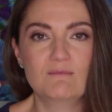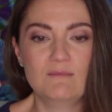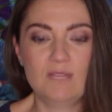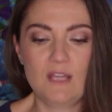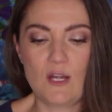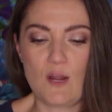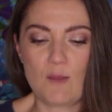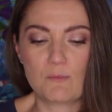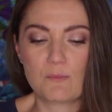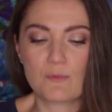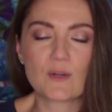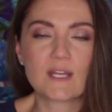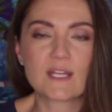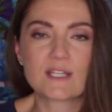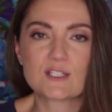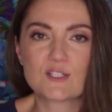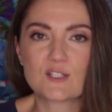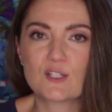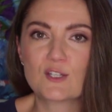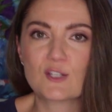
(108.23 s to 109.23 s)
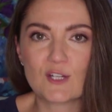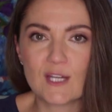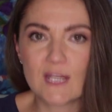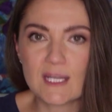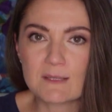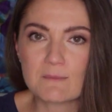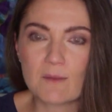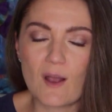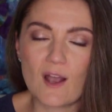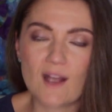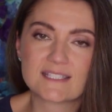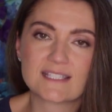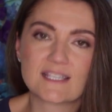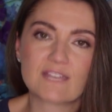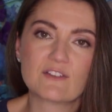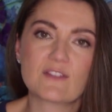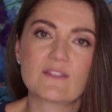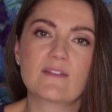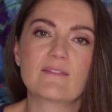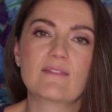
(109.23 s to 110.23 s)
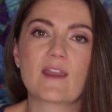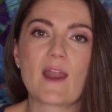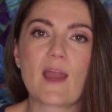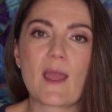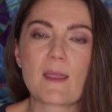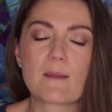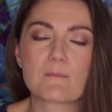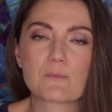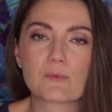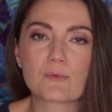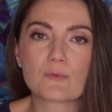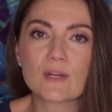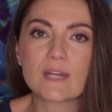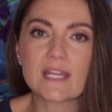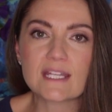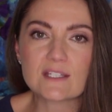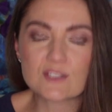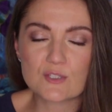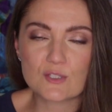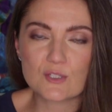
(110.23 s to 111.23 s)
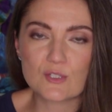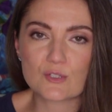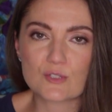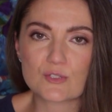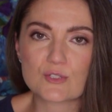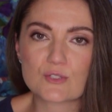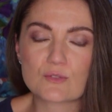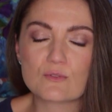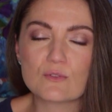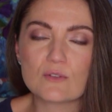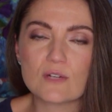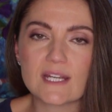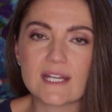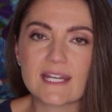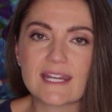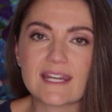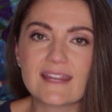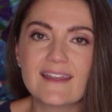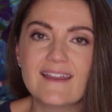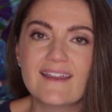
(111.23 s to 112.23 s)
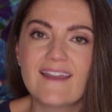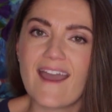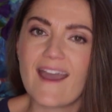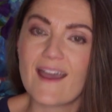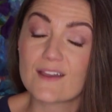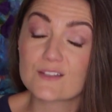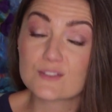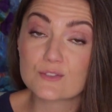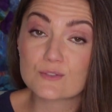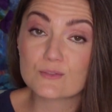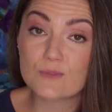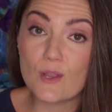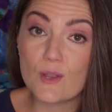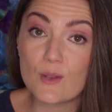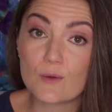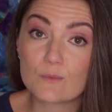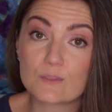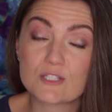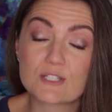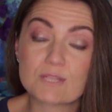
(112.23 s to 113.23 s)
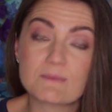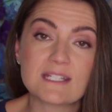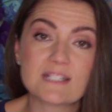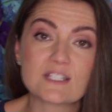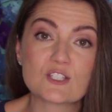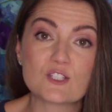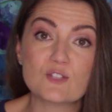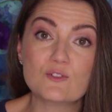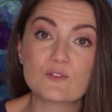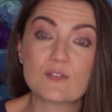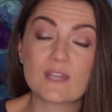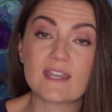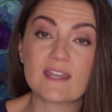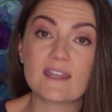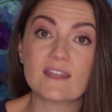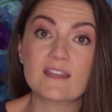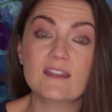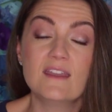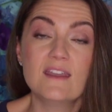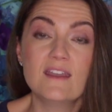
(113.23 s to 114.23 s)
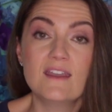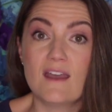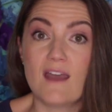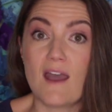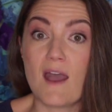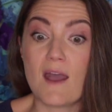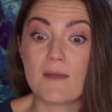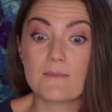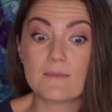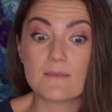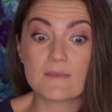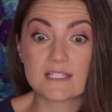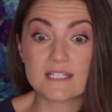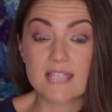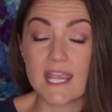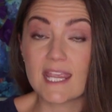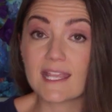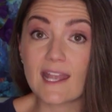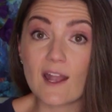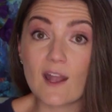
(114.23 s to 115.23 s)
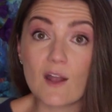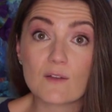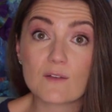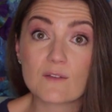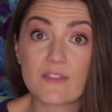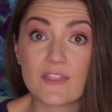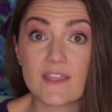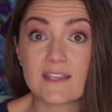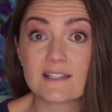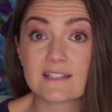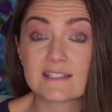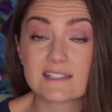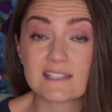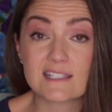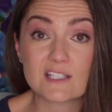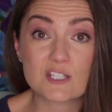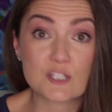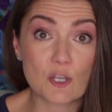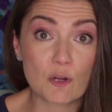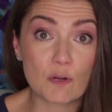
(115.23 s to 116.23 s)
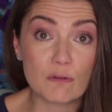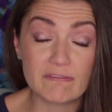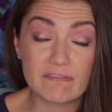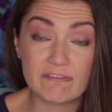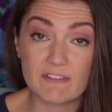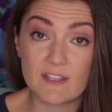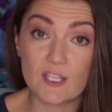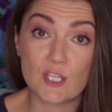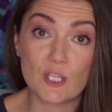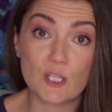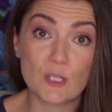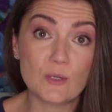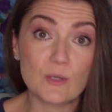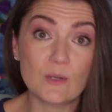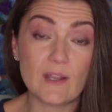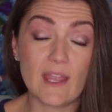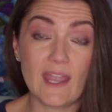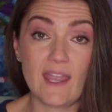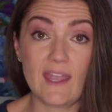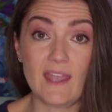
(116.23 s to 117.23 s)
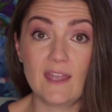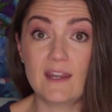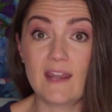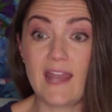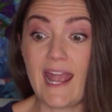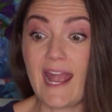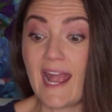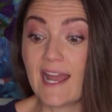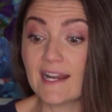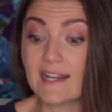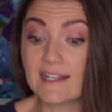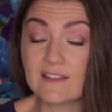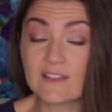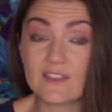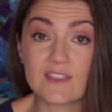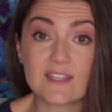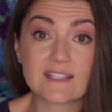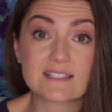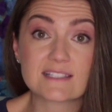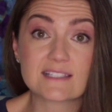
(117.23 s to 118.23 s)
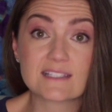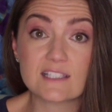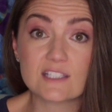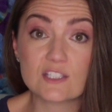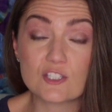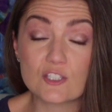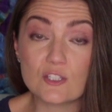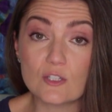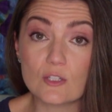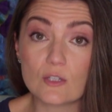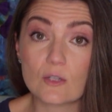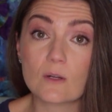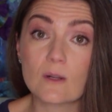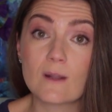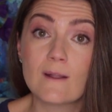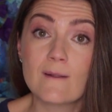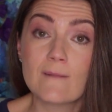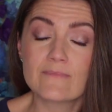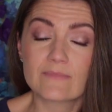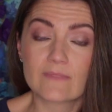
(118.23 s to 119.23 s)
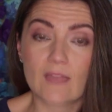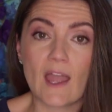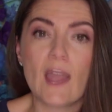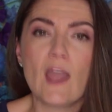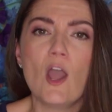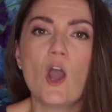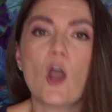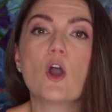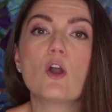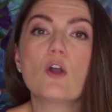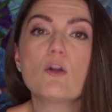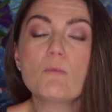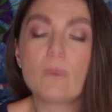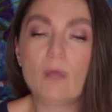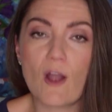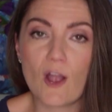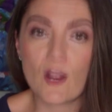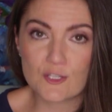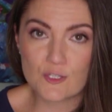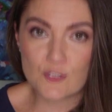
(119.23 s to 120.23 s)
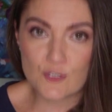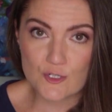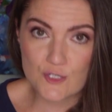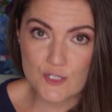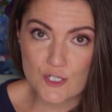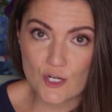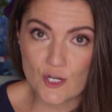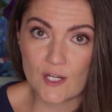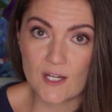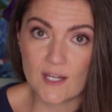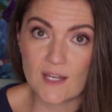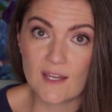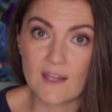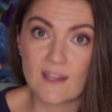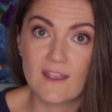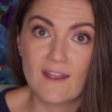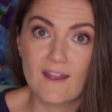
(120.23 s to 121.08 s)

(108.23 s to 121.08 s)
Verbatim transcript: you know, bring to your inbox, everything that I bring to your story as your own, which means you can um, take out things that don't fit you and add in things that do. I hope on your journey,